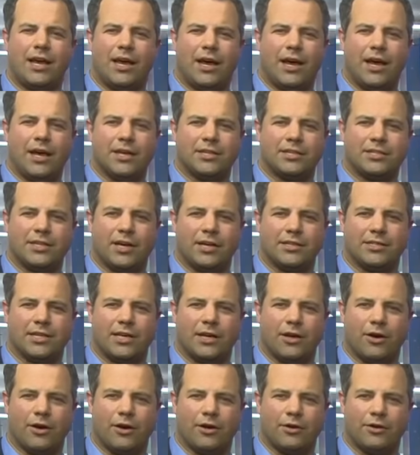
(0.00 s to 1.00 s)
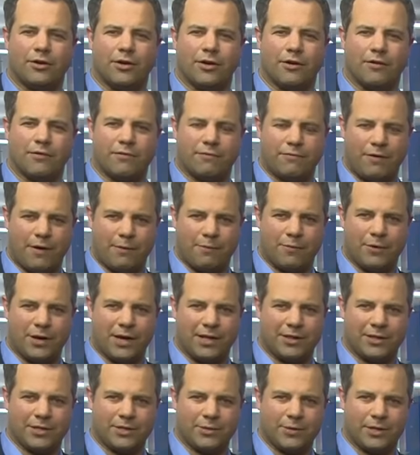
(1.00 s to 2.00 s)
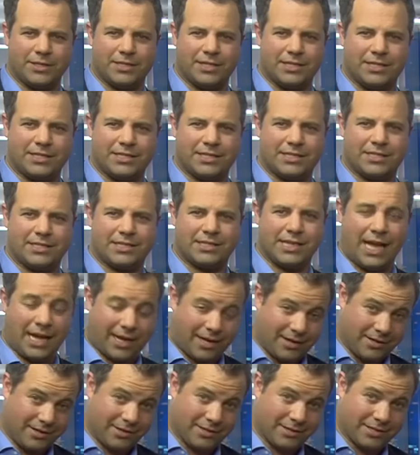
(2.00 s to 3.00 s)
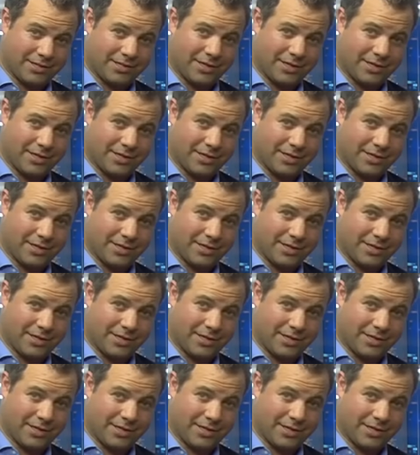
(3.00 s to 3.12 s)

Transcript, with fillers: uh, starting on February the 22nd.